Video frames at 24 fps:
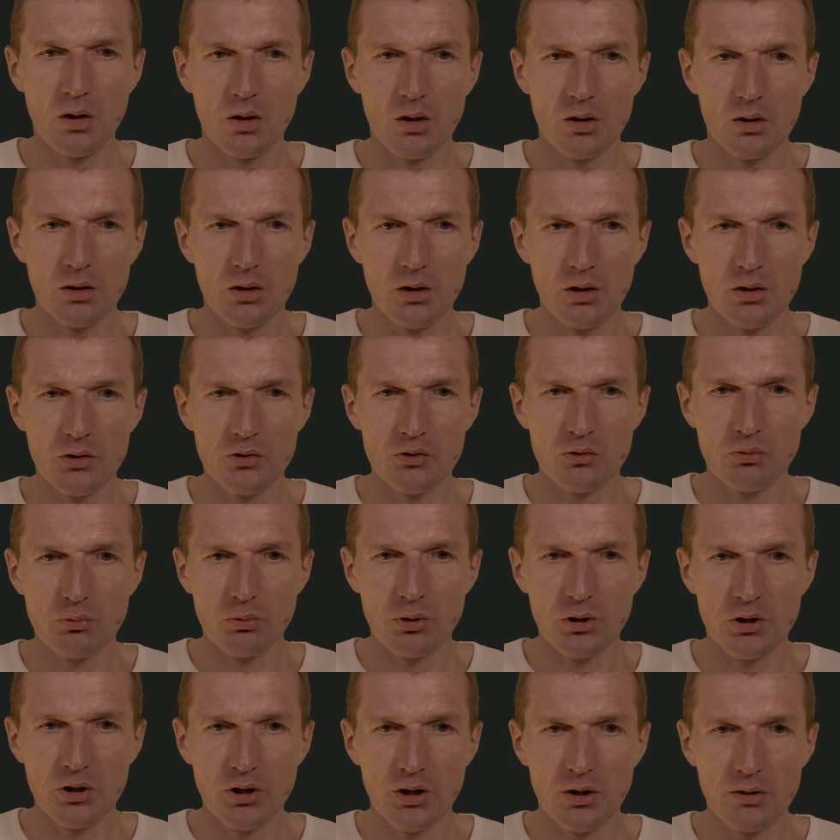This
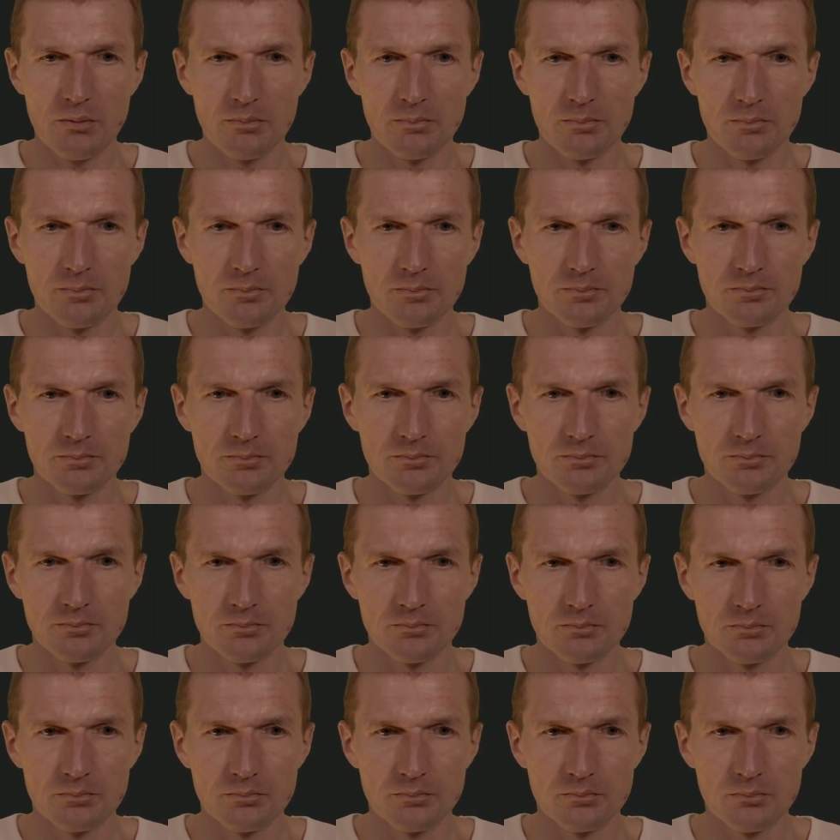greeter.
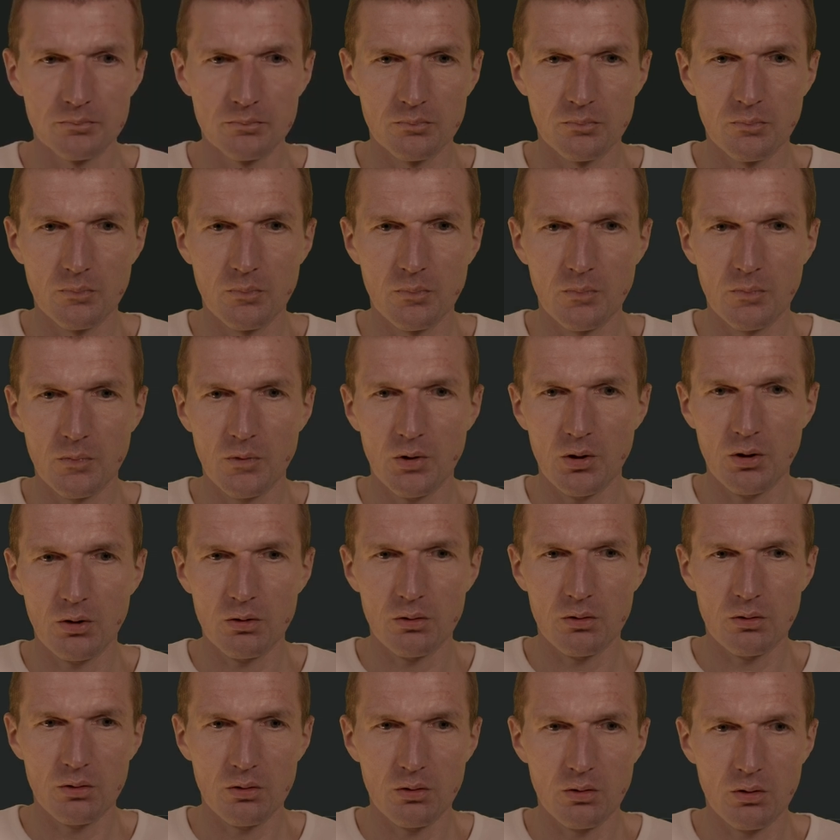
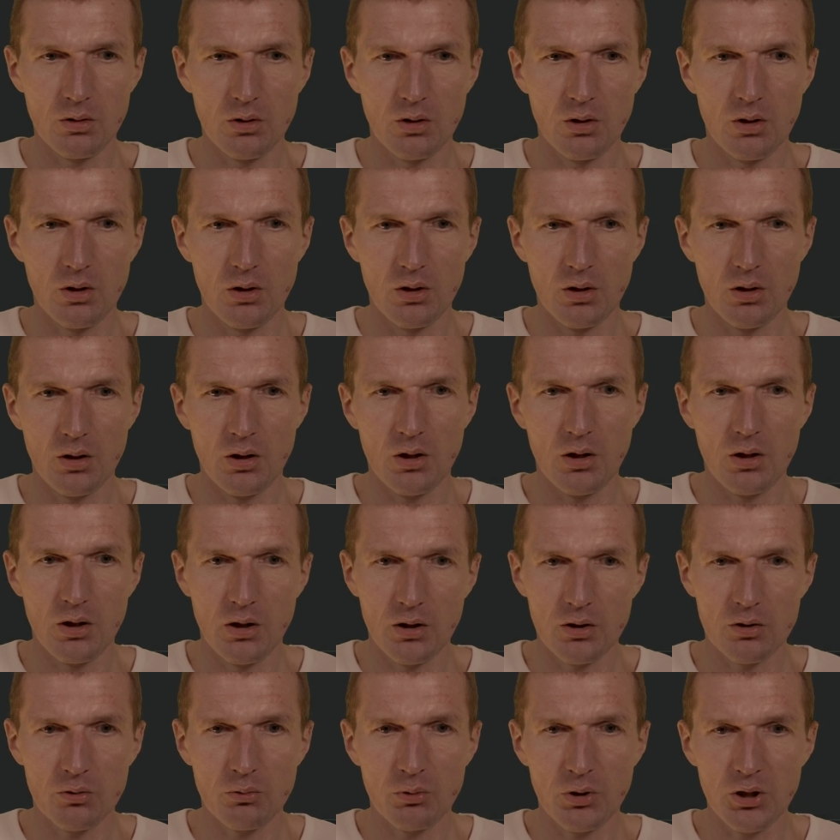Dot
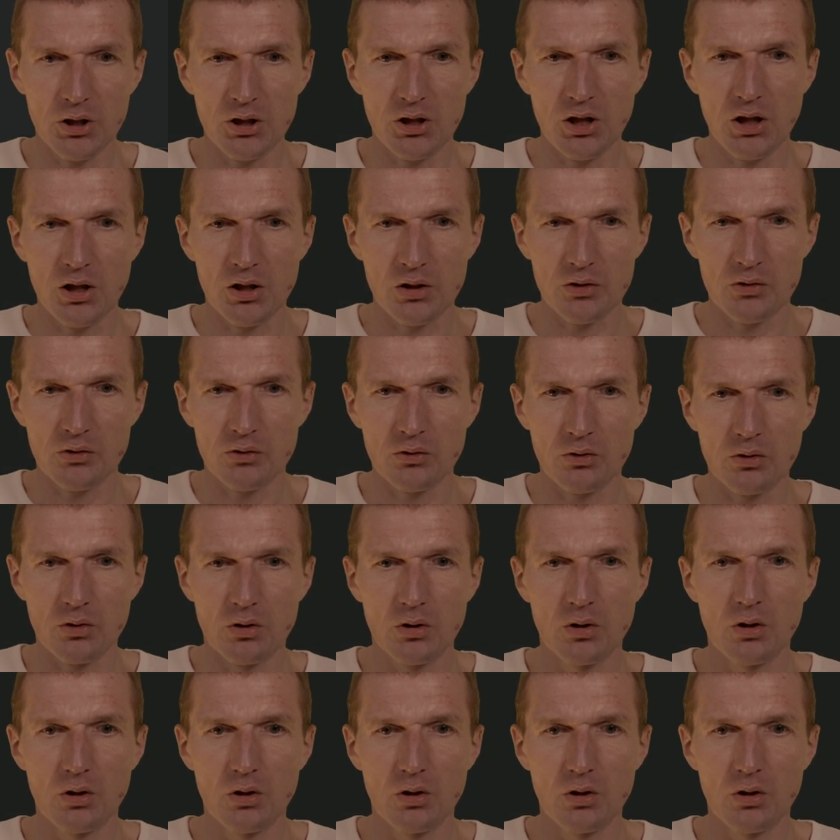greetings.